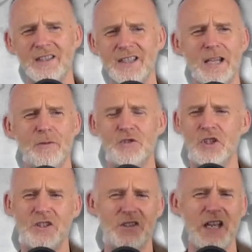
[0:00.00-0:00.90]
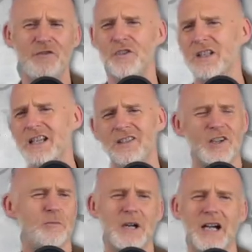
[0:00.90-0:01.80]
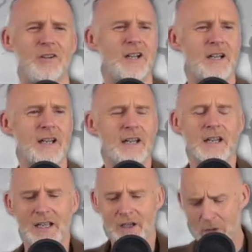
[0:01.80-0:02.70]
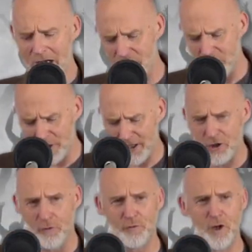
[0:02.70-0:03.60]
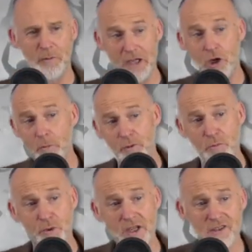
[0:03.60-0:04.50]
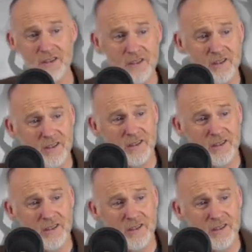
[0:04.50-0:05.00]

at the name of Jesus every knee shall bow. Where does all that come from? It comes from prison.